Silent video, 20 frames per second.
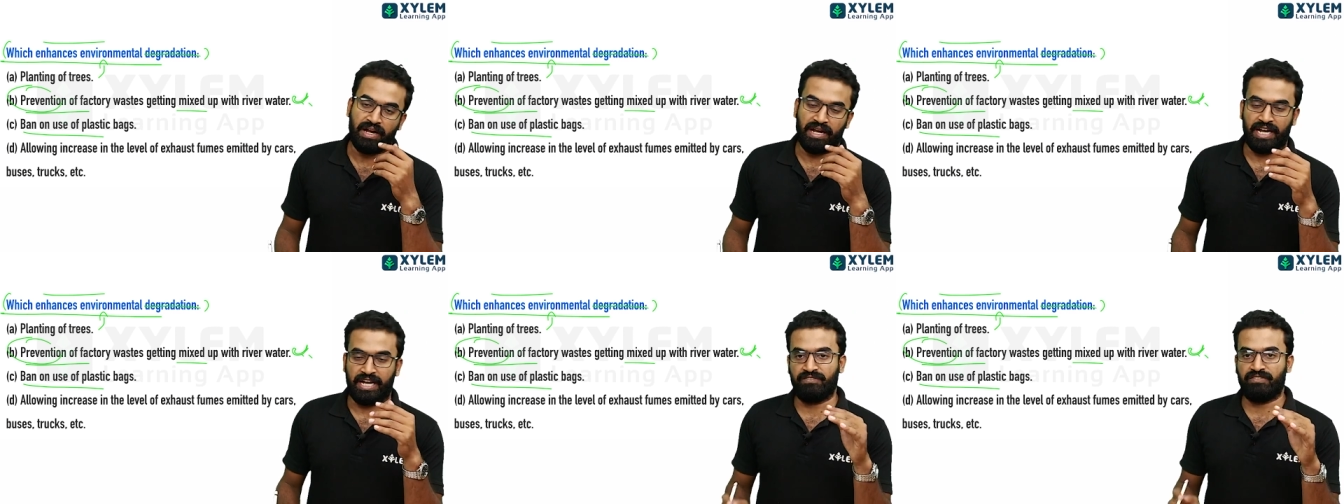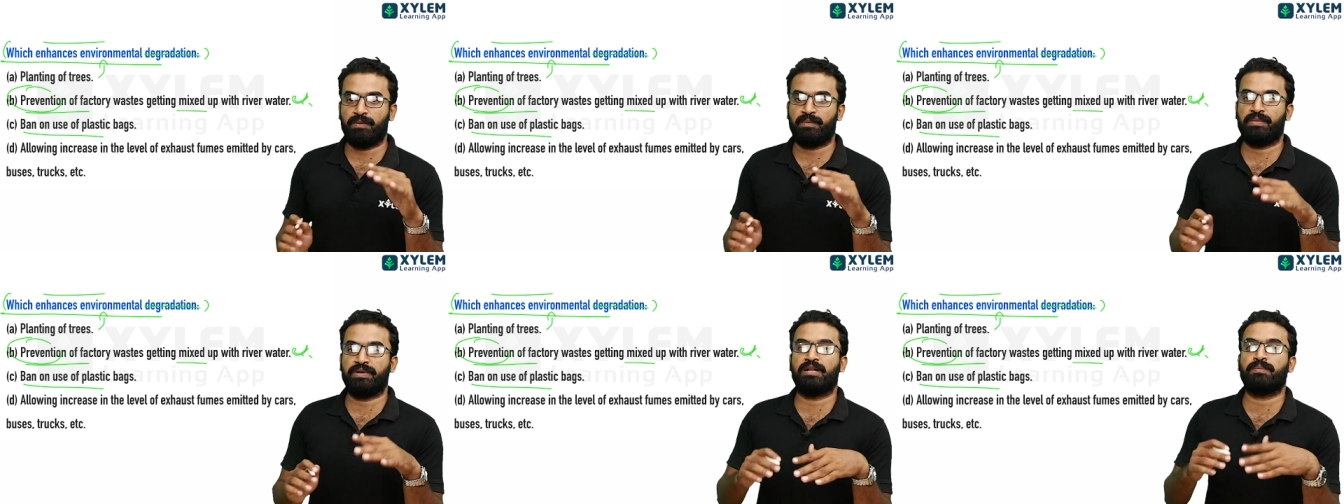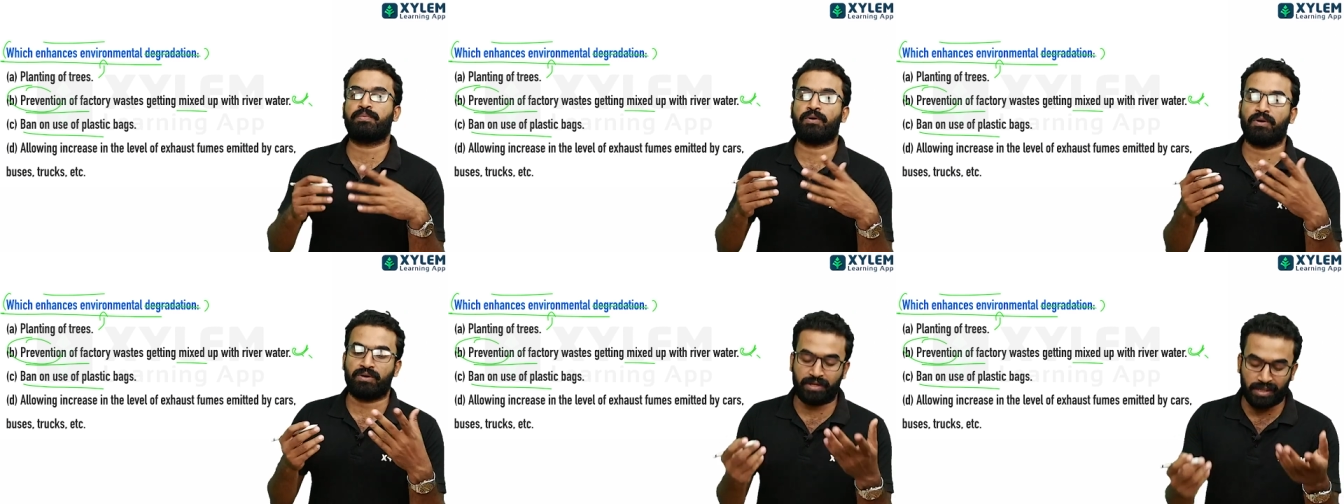
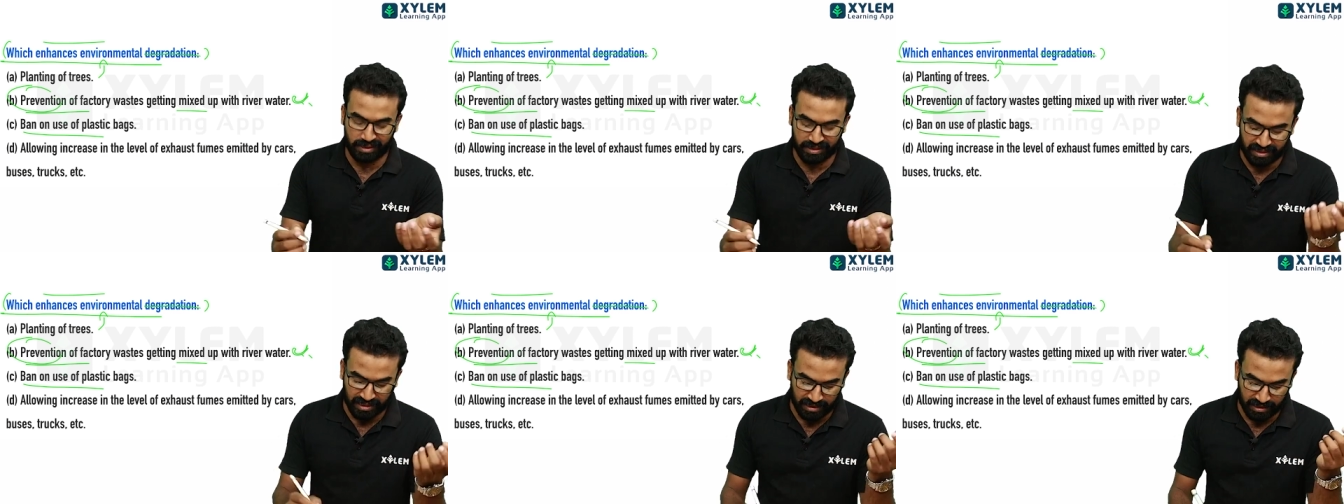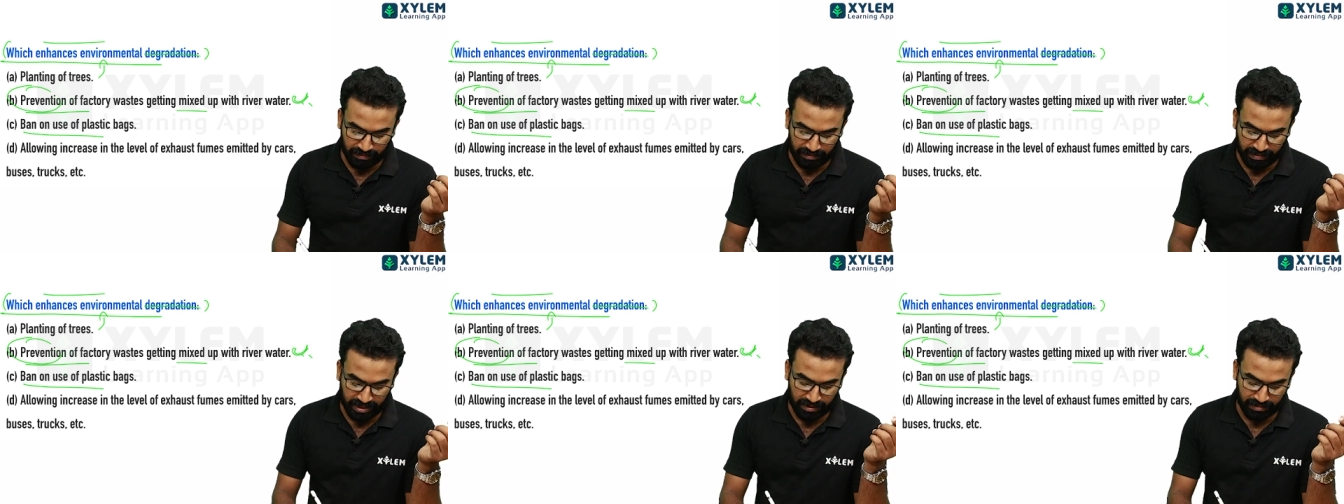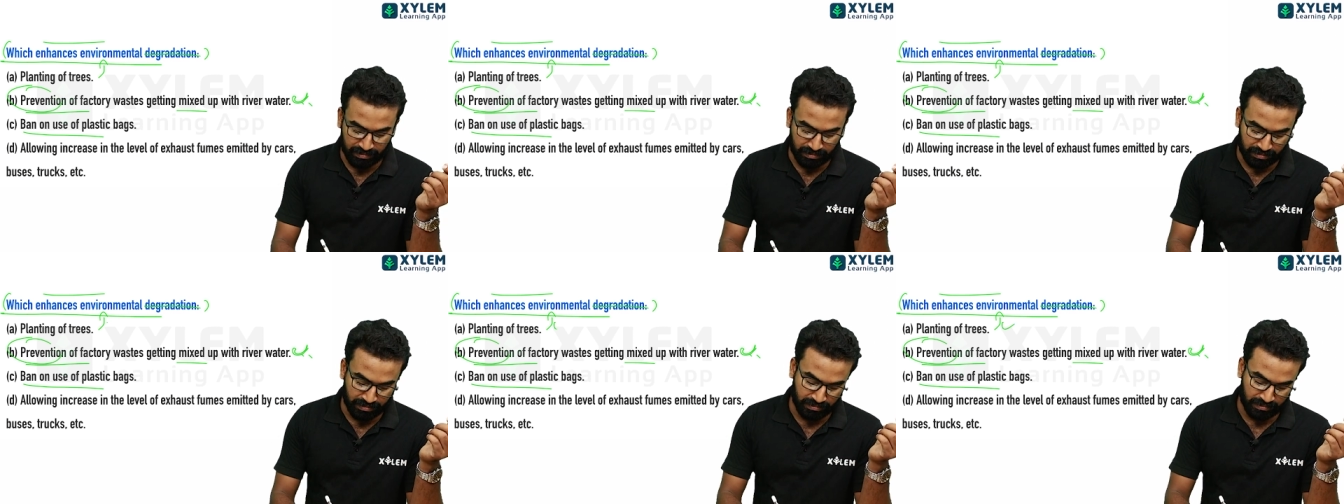environment protect
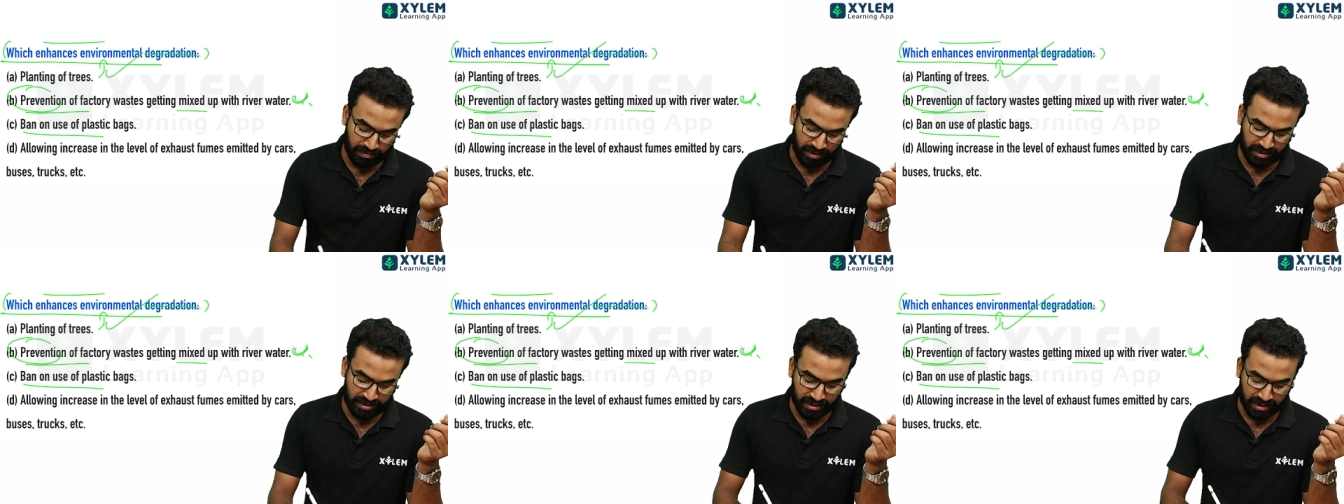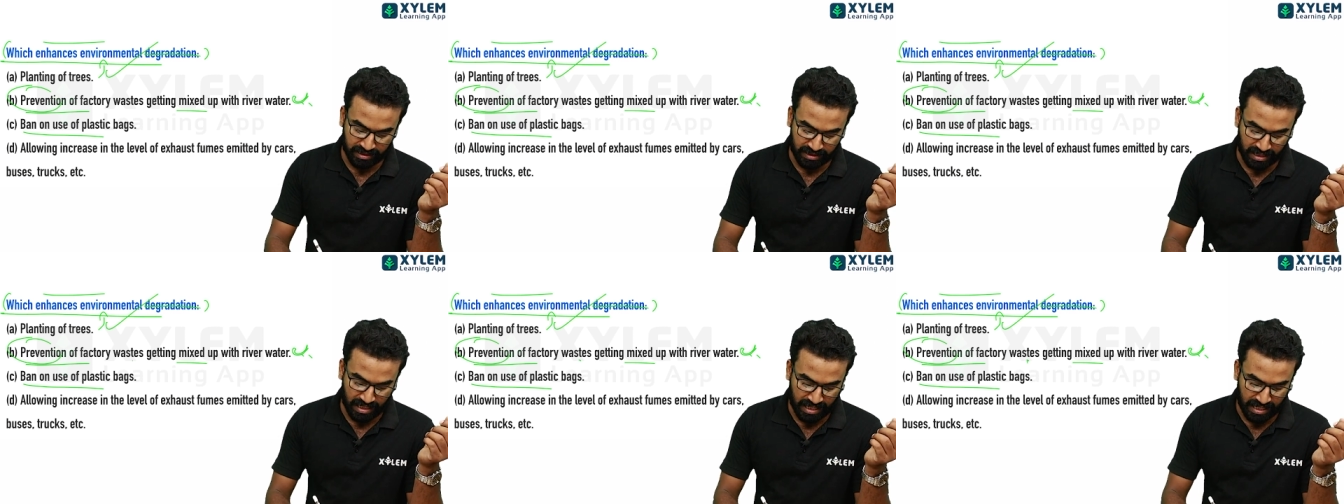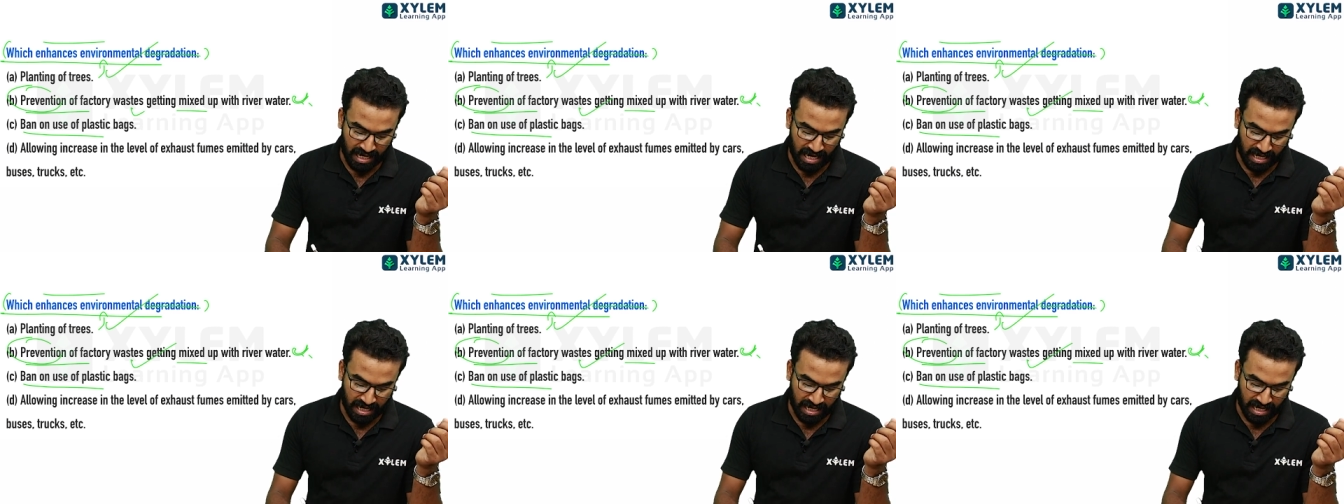measures aanu